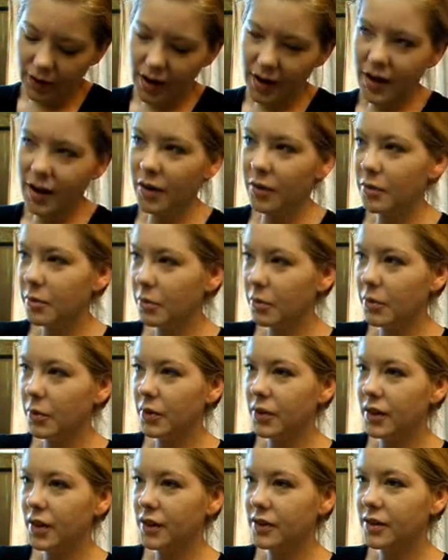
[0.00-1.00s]
I can't remember
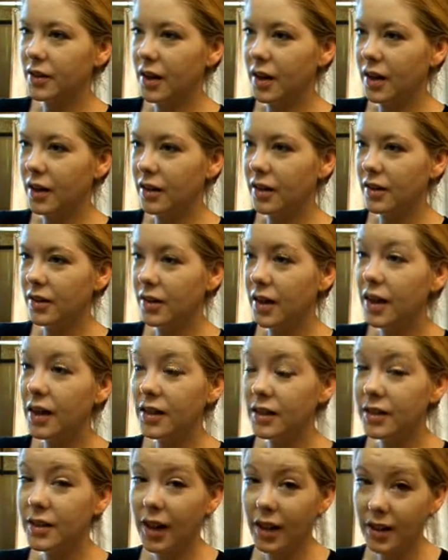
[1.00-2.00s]
what they said.
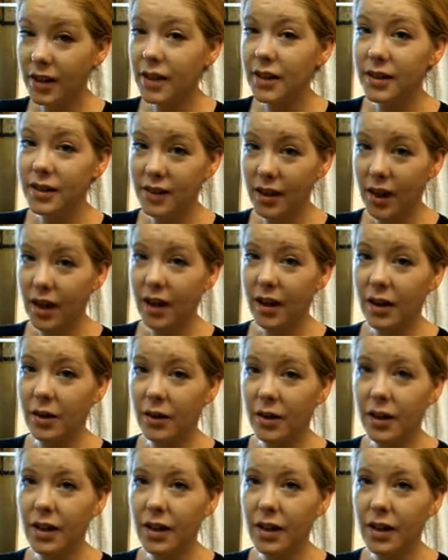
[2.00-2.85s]
They they did say